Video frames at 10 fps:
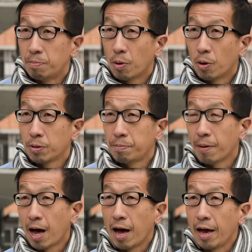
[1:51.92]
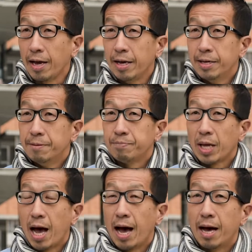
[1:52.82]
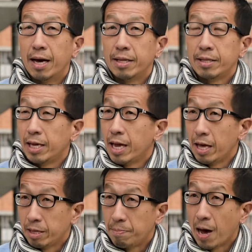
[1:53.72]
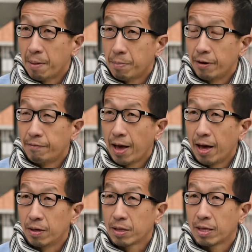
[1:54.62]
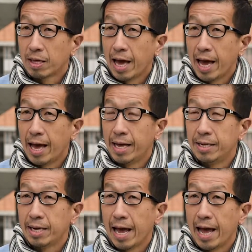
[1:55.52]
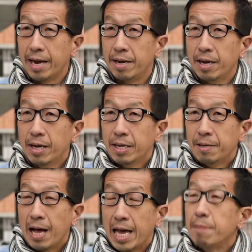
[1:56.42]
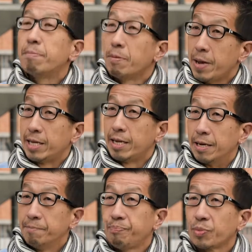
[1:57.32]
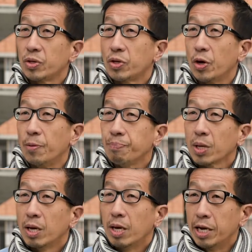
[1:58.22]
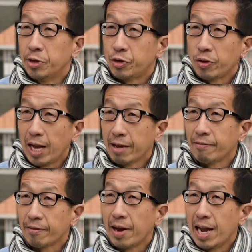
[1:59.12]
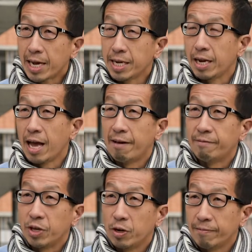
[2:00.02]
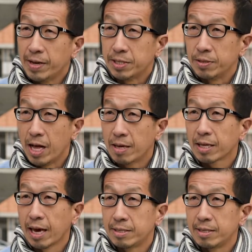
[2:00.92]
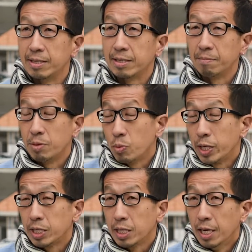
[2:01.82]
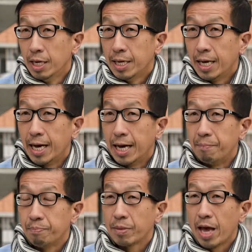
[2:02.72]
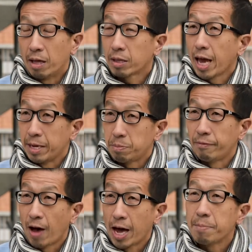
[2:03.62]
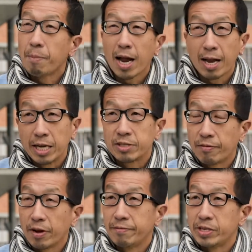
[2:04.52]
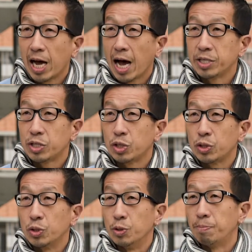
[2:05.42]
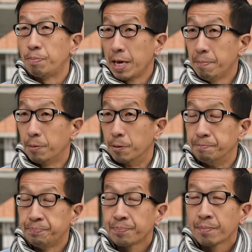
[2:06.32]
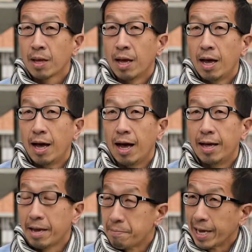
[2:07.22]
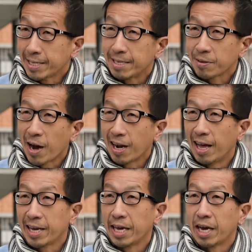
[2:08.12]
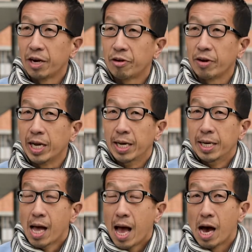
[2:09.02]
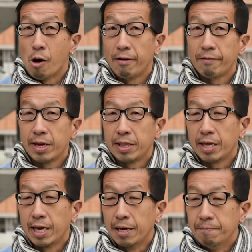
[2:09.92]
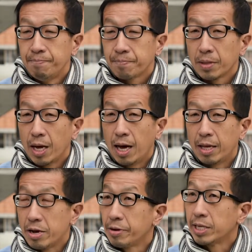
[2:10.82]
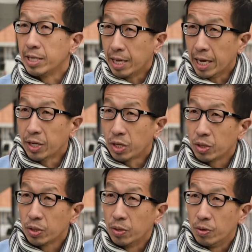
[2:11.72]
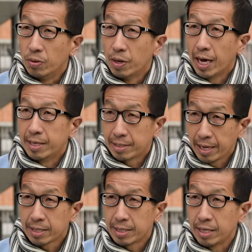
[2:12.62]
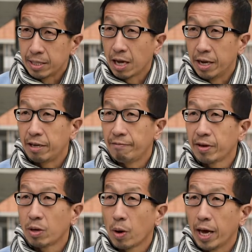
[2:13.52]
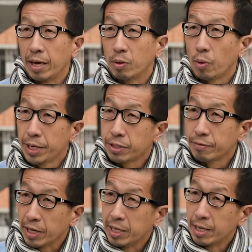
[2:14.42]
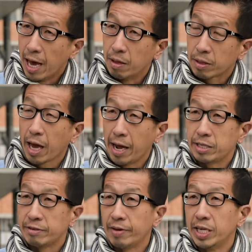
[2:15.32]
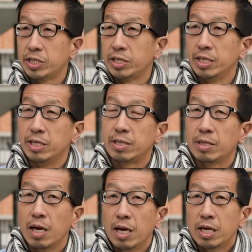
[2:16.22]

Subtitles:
board by the Department of Health and implemented. So in Australia, we're very lucky to have a universal healthcare system in which healthcare is provided by and large free of charge to people. That makes us quite a lucky country. However, there is a need to assess in a scientific way which of these healthcare interventions